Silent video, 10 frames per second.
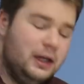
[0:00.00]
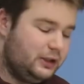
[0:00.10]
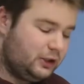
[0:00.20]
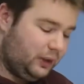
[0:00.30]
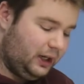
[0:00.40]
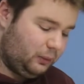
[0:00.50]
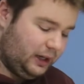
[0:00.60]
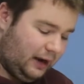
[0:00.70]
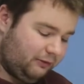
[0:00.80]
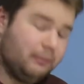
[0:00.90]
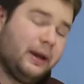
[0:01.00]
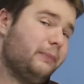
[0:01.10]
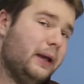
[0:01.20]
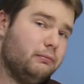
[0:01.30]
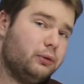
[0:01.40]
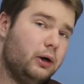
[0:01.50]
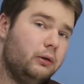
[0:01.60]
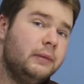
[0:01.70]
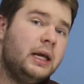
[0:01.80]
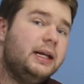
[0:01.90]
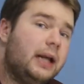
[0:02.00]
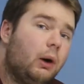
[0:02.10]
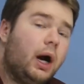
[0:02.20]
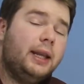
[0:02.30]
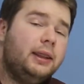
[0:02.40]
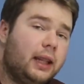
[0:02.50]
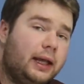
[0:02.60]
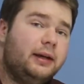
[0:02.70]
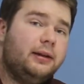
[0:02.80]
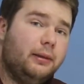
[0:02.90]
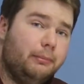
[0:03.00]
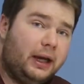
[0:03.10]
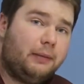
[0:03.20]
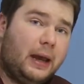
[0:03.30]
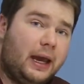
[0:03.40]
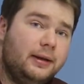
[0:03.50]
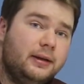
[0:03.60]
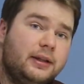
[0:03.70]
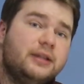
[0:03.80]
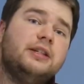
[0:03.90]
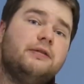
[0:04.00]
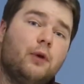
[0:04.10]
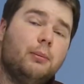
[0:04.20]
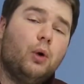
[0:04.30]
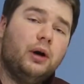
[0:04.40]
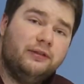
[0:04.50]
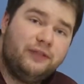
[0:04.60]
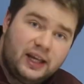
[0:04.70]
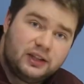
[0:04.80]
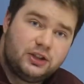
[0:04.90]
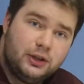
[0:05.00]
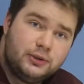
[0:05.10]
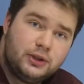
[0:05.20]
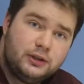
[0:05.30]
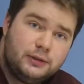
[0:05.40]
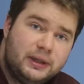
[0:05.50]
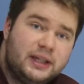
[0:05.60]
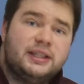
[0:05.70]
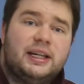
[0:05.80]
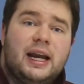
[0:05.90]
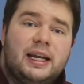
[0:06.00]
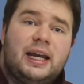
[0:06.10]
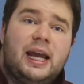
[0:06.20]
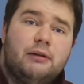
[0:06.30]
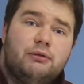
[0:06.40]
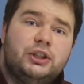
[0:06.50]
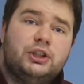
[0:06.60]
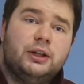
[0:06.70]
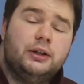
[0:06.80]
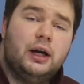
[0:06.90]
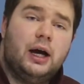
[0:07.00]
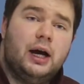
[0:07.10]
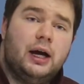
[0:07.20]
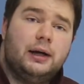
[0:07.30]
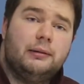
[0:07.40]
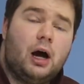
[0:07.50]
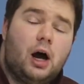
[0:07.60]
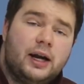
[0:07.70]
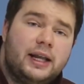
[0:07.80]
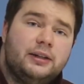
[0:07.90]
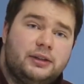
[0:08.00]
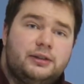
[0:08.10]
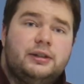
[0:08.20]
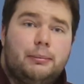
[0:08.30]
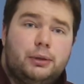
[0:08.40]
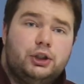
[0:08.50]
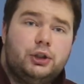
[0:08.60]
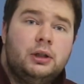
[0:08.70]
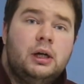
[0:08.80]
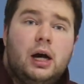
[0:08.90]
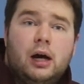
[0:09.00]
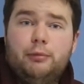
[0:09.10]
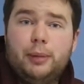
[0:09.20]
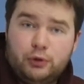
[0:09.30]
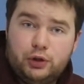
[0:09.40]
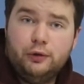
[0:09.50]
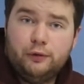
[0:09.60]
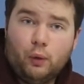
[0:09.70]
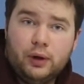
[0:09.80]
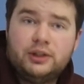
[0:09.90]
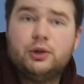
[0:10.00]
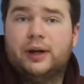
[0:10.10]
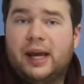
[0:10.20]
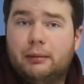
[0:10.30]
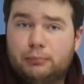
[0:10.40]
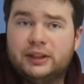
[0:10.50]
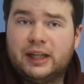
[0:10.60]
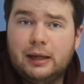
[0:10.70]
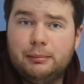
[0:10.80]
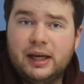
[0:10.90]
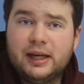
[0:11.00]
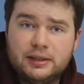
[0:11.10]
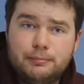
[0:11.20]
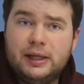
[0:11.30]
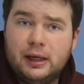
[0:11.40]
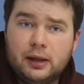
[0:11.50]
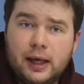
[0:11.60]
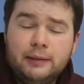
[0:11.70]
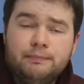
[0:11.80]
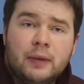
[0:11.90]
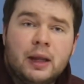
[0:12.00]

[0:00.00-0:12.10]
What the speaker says: So here we have the MetPen Pro. Now, unlike the MetPen, this is for more advanced users because again, it can reach a hot end temperature of about 240, so it can print ABS and PLA.